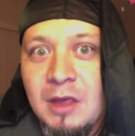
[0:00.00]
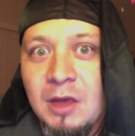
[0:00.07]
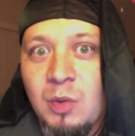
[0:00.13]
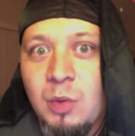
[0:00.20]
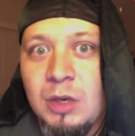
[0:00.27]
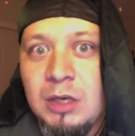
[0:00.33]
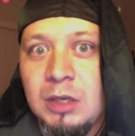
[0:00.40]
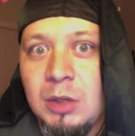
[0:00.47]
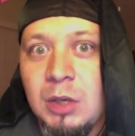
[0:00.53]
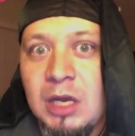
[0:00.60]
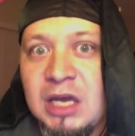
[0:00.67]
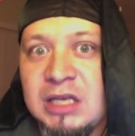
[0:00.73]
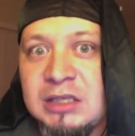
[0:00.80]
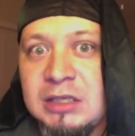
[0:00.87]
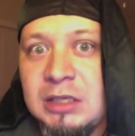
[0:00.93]
When you
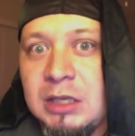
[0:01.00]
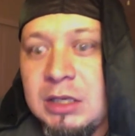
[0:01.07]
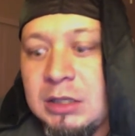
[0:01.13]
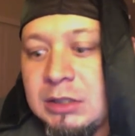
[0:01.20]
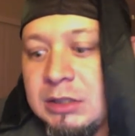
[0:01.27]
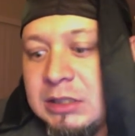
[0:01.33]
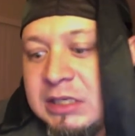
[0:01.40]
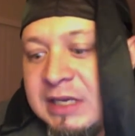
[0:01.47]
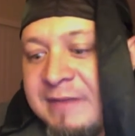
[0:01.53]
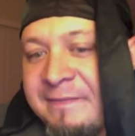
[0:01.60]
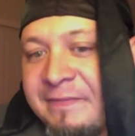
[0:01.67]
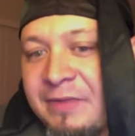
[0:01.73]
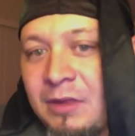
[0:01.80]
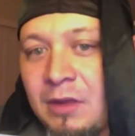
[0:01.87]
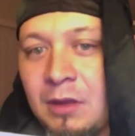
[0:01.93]
handed this
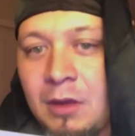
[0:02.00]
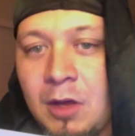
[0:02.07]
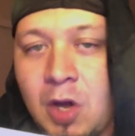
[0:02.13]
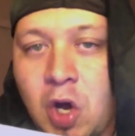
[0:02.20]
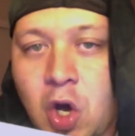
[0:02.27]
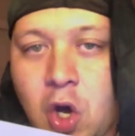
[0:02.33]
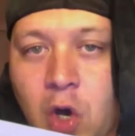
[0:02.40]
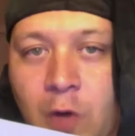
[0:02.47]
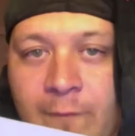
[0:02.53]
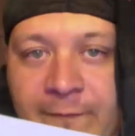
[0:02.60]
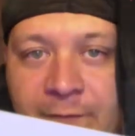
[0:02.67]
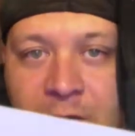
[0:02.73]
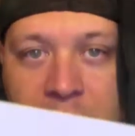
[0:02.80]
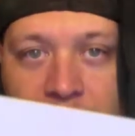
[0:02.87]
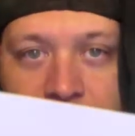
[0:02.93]

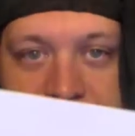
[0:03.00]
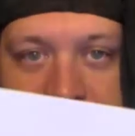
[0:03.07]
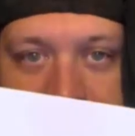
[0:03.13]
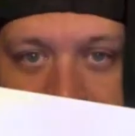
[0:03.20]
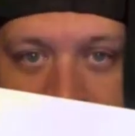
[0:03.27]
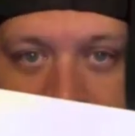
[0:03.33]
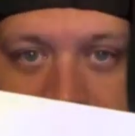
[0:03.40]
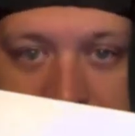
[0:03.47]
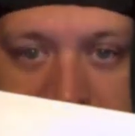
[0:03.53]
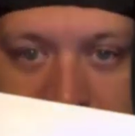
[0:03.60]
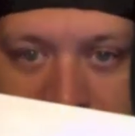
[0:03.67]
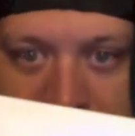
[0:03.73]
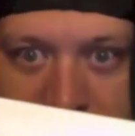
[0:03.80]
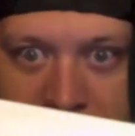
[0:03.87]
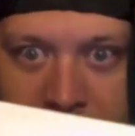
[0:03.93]
envelope to me,
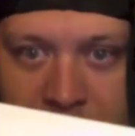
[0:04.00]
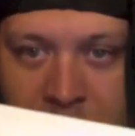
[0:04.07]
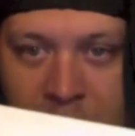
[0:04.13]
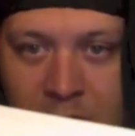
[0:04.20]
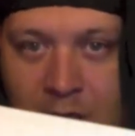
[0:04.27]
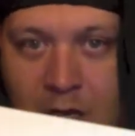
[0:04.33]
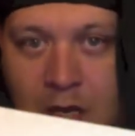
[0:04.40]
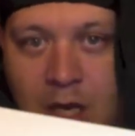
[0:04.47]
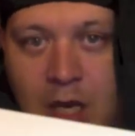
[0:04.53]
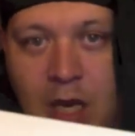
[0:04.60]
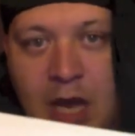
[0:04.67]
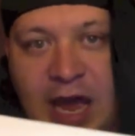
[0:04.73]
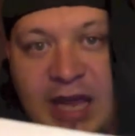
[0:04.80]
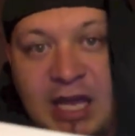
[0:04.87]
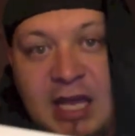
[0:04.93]

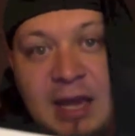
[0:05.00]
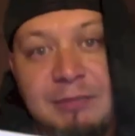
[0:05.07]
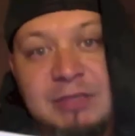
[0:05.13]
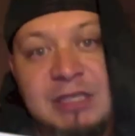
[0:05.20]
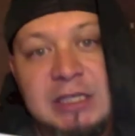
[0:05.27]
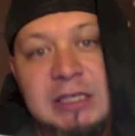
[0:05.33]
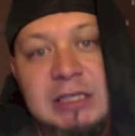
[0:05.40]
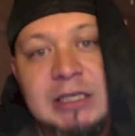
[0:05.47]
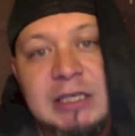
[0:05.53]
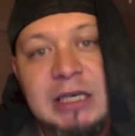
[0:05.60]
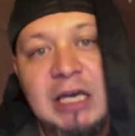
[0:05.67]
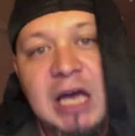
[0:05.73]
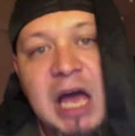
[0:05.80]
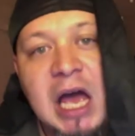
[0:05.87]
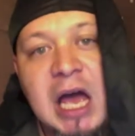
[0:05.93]
I kept it.
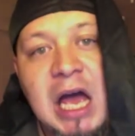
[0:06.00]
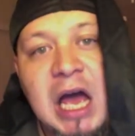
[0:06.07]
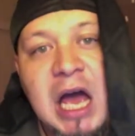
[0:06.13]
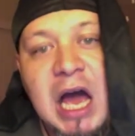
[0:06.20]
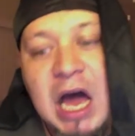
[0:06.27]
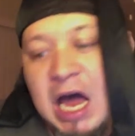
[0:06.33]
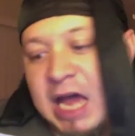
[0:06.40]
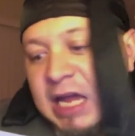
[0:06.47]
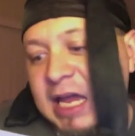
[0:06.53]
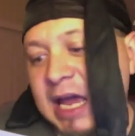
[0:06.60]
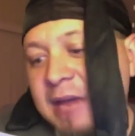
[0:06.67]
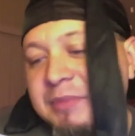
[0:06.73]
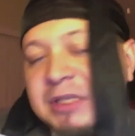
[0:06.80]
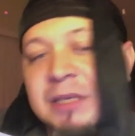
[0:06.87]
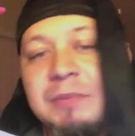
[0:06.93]
I
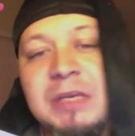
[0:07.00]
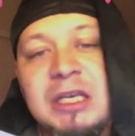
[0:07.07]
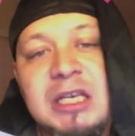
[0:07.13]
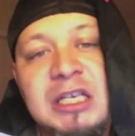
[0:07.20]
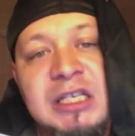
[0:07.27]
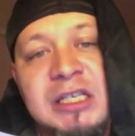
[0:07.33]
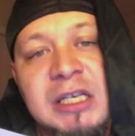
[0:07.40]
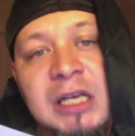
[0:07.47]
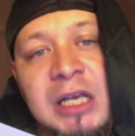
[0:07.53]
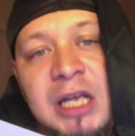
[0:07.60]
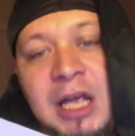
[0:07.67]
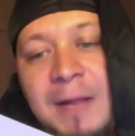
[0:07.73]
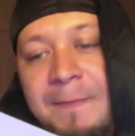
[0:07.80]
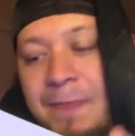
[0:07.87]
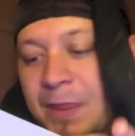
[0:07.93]
kept it because
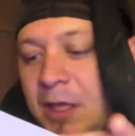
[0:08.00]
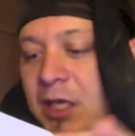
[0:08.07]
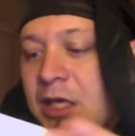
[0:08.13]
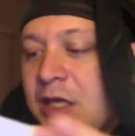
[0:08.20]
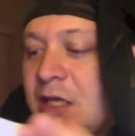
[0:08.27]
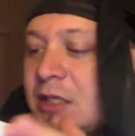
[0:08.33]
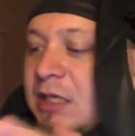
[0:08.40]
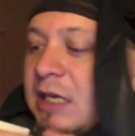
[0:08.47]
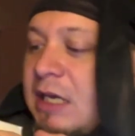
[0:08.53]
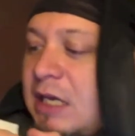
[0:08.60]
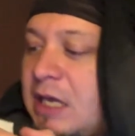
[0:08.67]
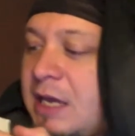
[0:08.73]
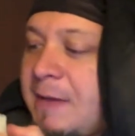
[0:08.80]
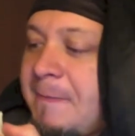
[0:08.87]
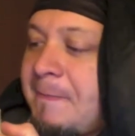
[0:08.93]
this here,
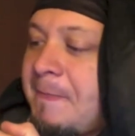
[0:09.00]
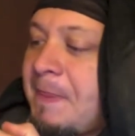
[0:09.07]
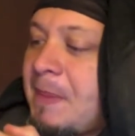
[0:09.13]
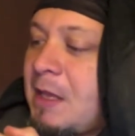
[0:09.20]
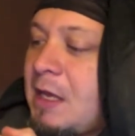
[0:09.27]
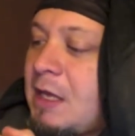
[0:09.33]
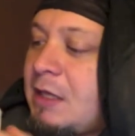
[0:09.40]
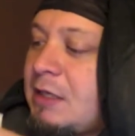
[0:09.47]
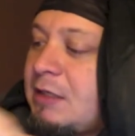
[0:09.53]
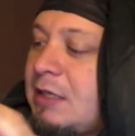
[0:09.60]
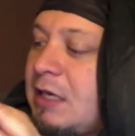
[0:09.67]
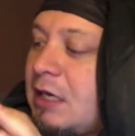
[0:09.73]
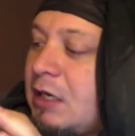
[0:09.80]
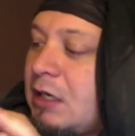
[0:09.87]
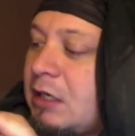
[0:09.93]
this
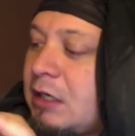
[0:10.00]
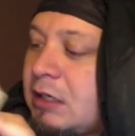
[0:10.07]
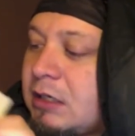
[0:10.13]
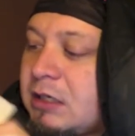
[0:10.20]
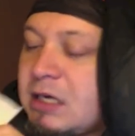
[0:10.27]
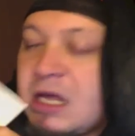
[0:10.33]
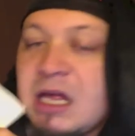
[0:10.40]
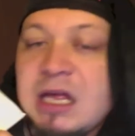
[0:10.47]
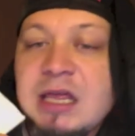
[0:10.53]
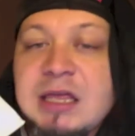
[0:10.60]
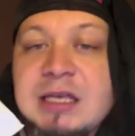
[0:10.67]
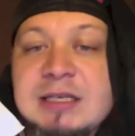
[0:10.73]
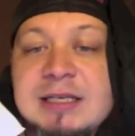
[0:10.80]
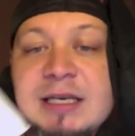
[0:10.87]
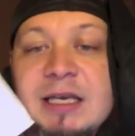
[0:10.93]
here, uh,
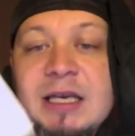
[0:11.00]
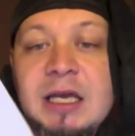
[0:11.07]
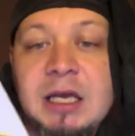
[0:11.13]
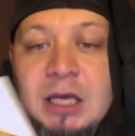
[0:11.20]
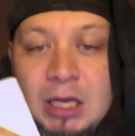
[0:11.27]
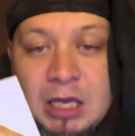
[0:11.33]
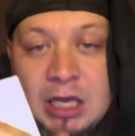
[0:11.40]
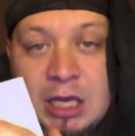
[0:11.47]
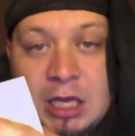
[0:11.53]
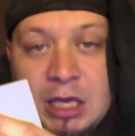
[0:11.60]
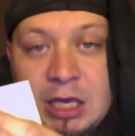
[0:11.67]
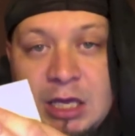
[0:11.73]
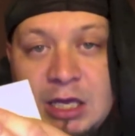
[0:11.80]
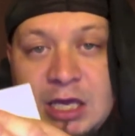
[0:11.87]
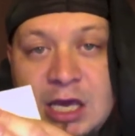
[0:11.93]
this here,
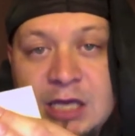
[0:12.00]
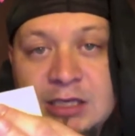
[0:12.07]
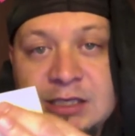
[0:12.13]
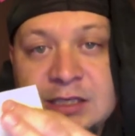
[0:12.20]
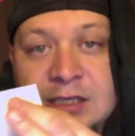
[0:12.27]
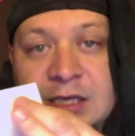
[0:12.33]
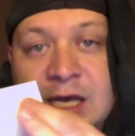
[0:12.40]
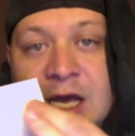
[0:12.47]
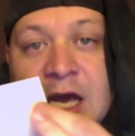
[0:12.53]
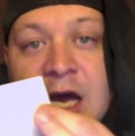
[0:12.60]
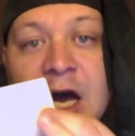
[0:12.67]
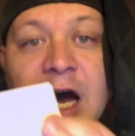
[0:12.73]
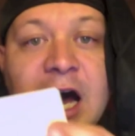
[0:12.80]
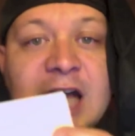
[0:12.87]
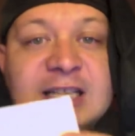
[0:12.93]
yes.
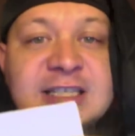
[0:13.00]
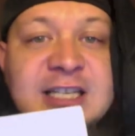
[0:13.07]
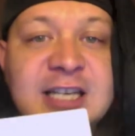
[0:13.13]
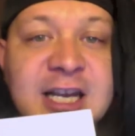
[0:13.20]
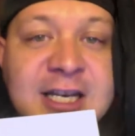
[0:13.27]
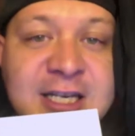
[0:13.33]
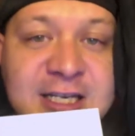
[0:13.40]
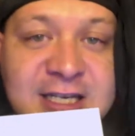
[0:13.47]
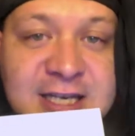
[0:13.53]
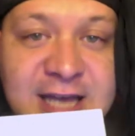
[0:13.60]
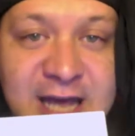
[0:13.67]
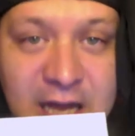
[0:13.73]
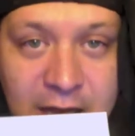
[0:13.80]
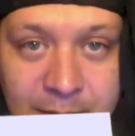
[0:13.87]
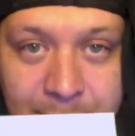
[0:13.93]
I said I needed
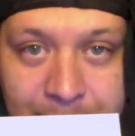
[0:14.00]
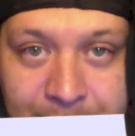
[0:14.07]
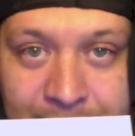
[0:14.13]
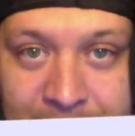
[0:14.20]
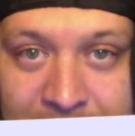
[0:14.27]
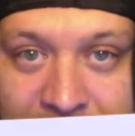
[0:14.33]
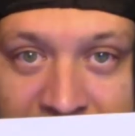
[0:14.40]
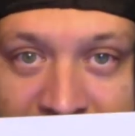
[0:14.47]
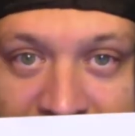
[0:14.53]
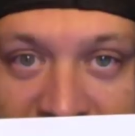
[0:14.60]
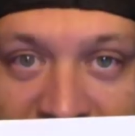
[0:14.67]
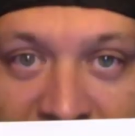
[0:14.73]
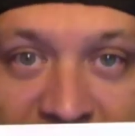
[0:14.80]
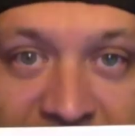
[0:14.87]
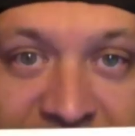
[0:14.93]
help.
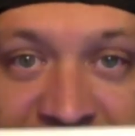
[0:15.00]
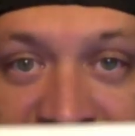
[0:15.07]
I didn't